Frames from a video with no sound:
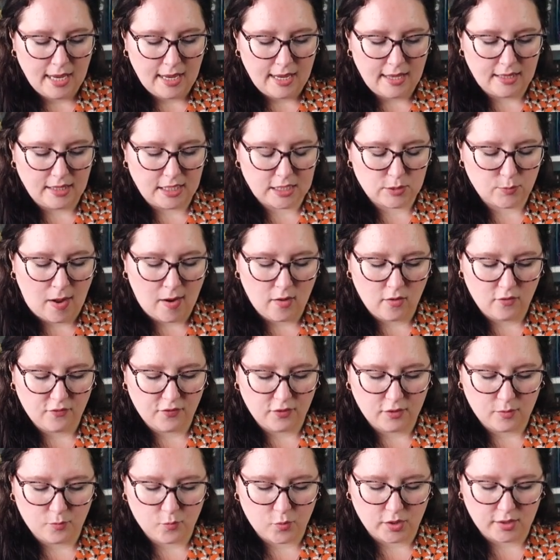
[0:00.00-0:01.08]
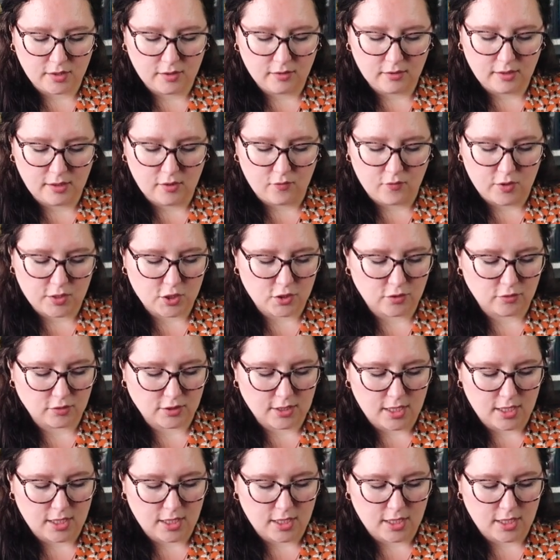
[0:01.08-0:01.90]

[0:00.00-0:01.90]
In this powerful and brilliantly original